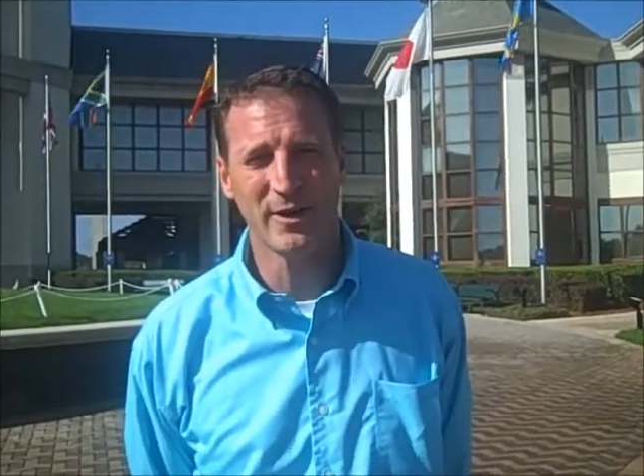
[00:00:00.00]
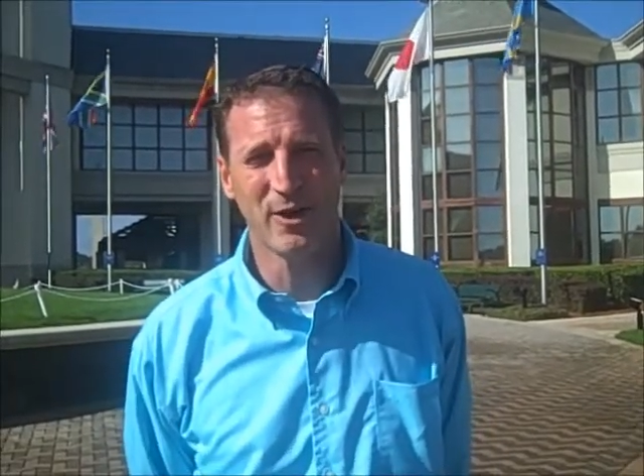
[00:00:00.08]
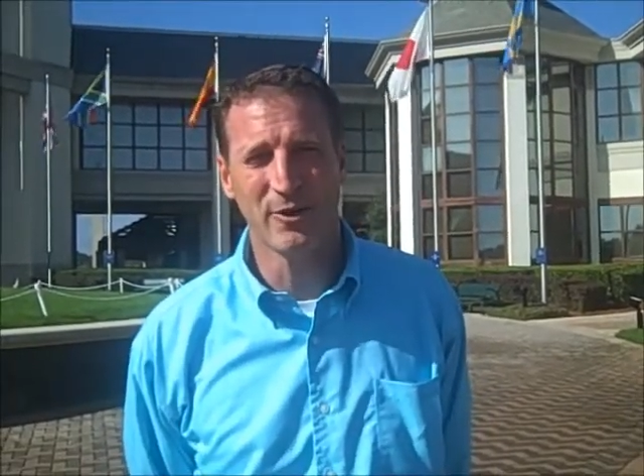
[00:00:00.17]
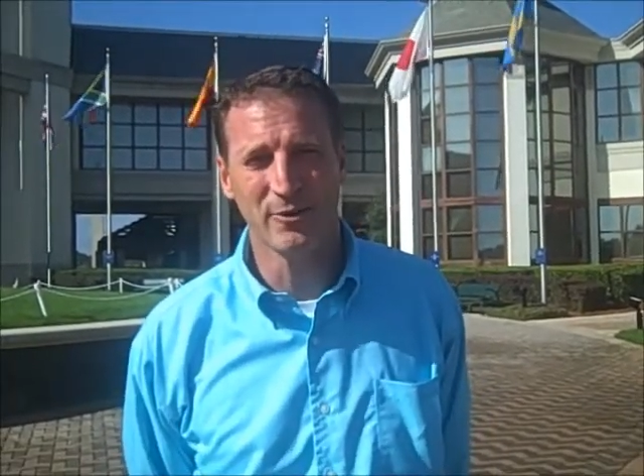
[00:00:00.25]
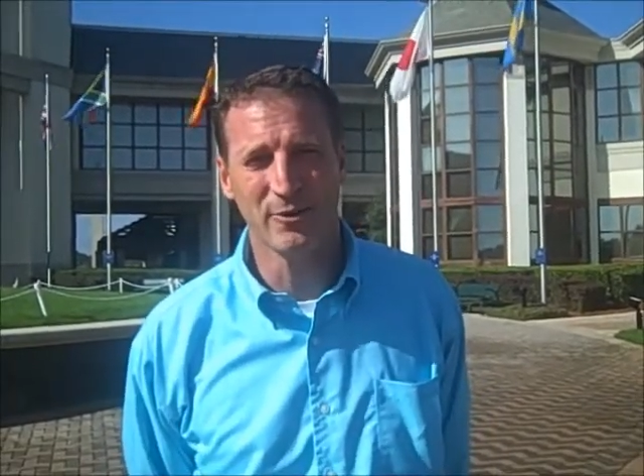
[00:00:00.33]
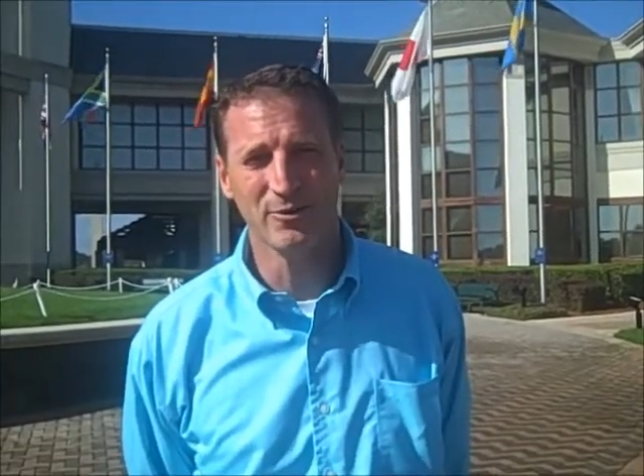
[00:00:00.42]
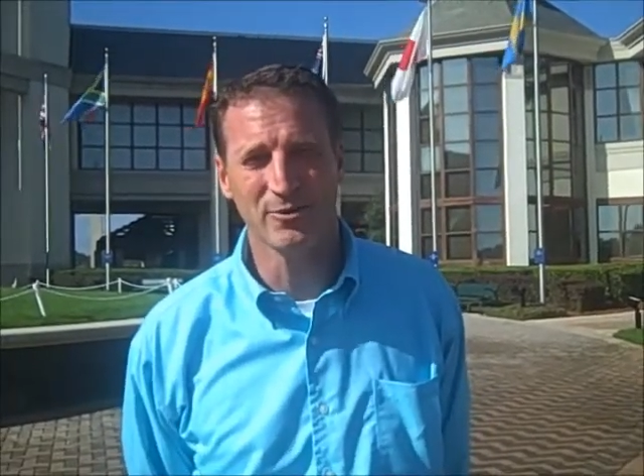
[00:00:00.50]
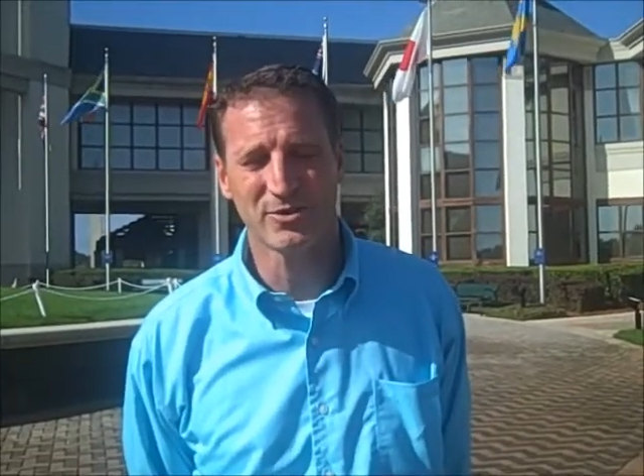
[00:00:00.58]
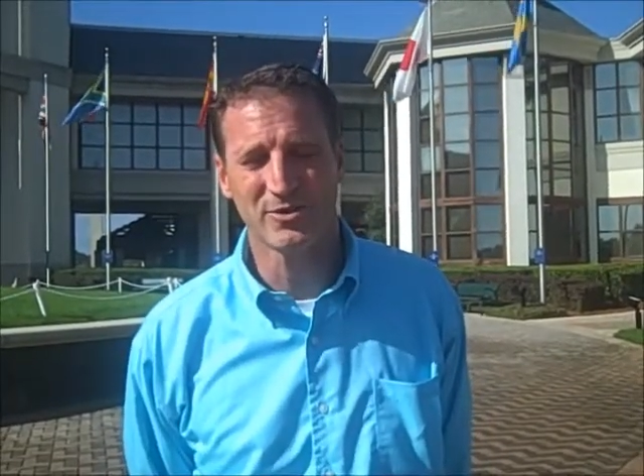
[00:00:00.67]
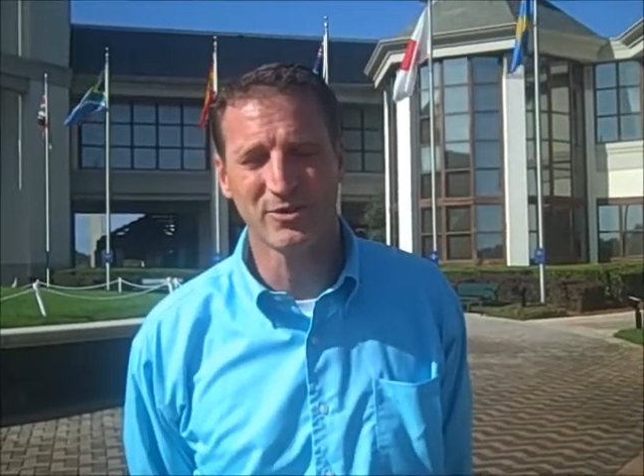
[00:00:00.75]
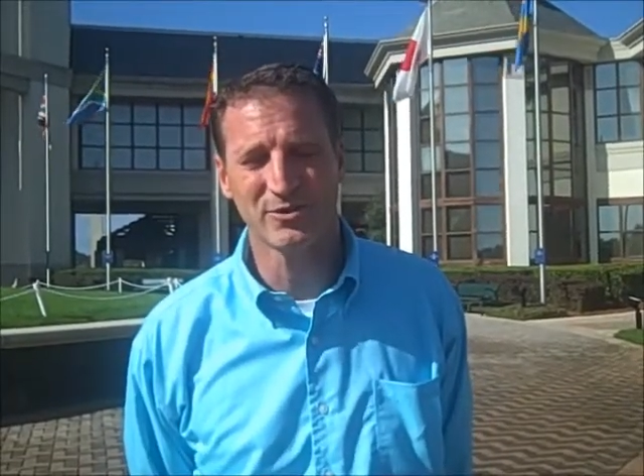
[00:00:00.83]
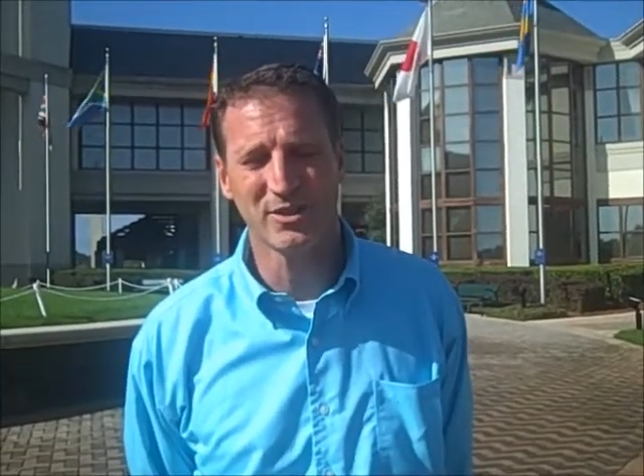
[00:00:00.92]
honor
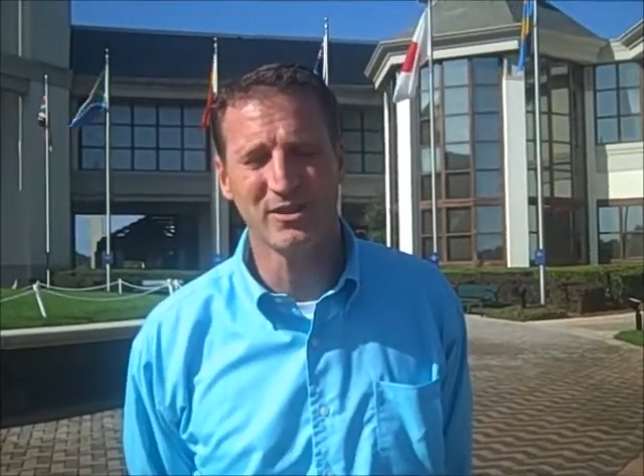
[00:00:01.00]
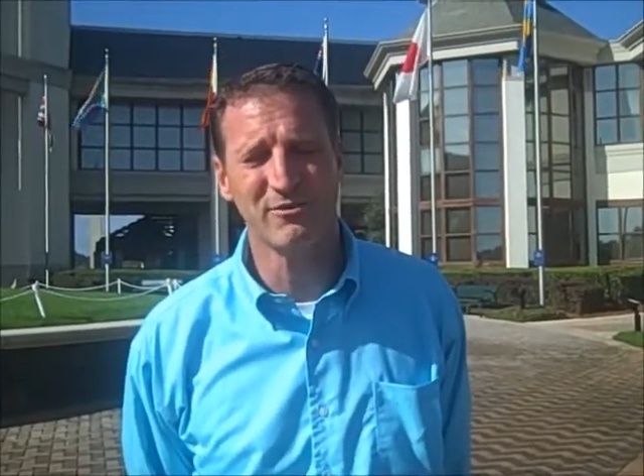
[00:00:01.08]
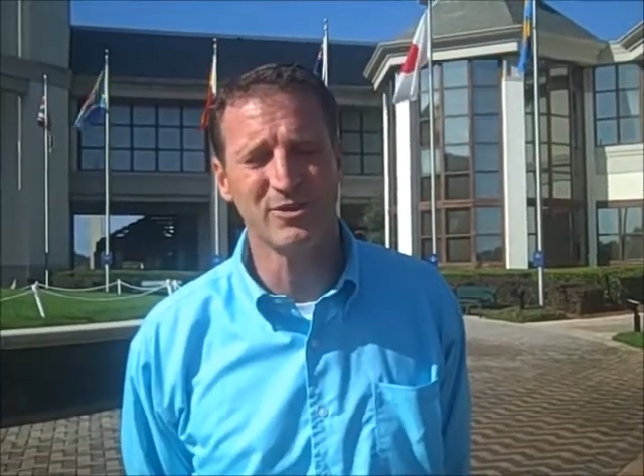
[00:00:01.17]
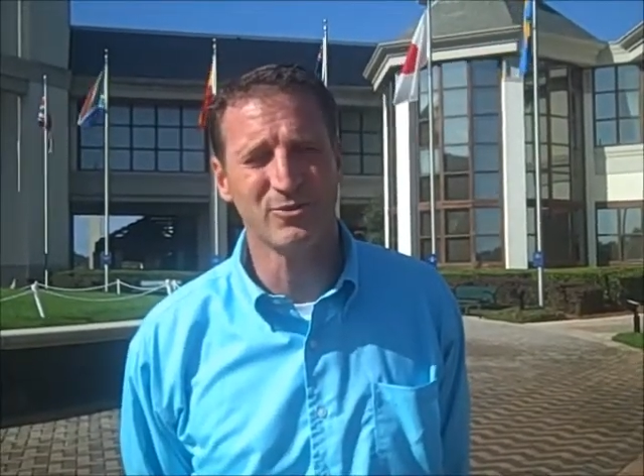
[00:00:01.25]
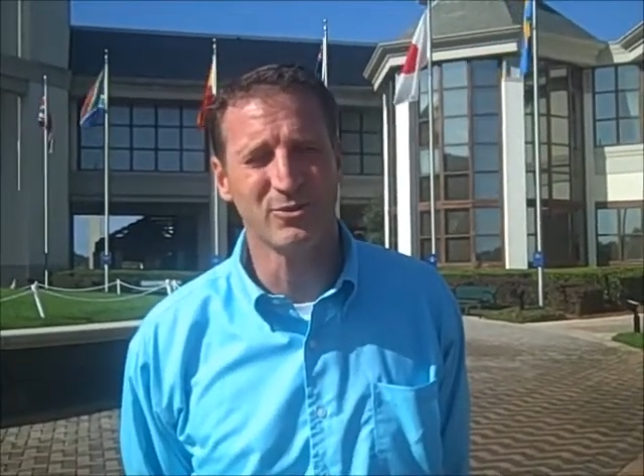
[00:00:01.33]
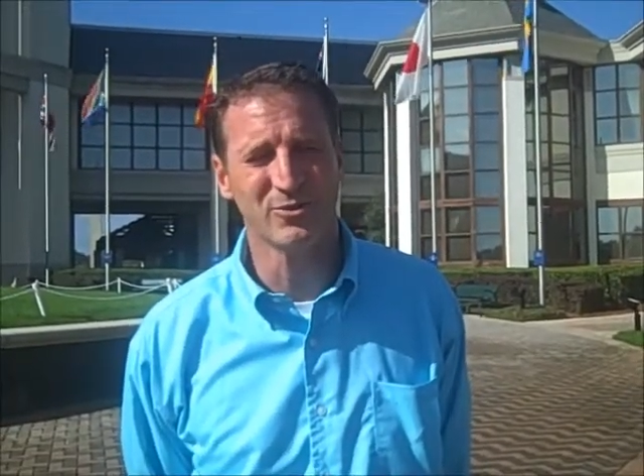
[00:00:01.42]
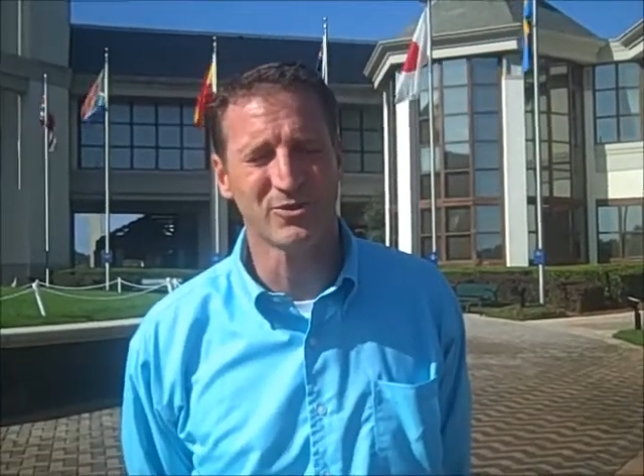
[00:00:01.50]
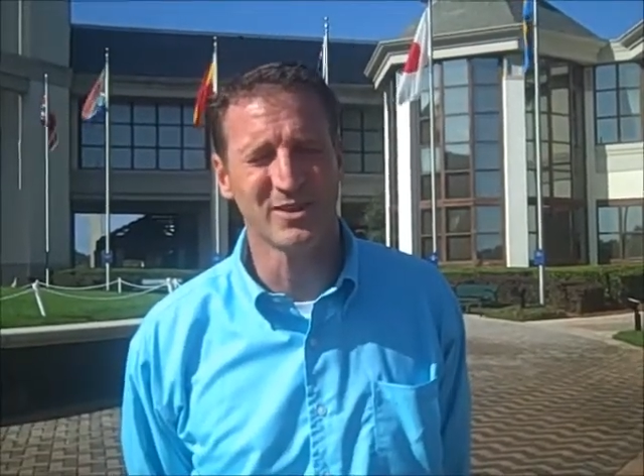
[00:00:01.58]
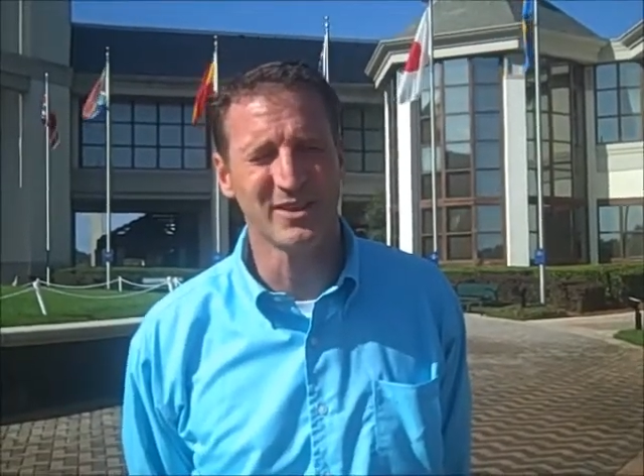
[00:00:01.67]
those individuals